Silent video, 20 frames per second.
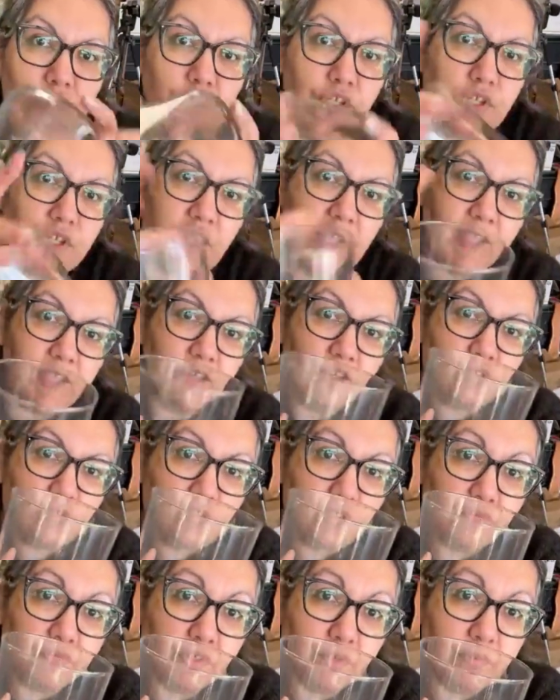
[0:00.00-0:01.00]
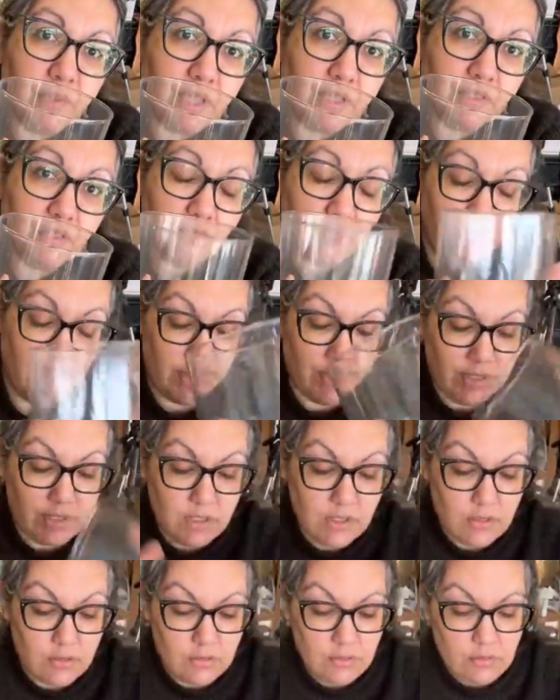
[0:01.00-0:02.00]
your candles from Bath and
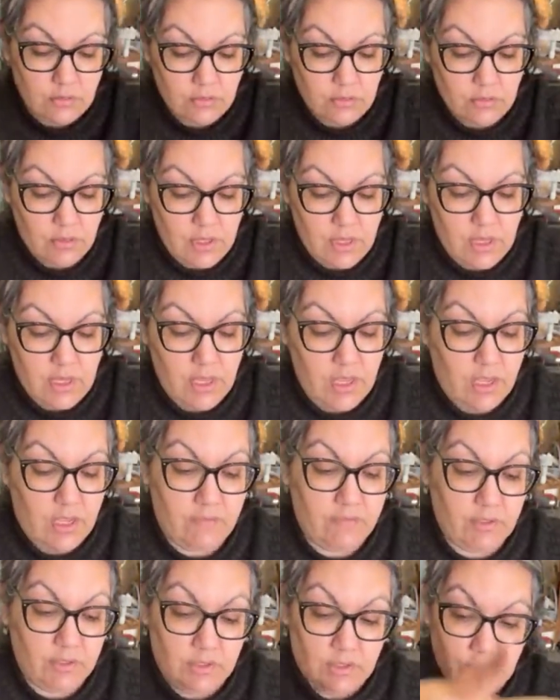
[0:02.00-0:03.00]
Body. I have a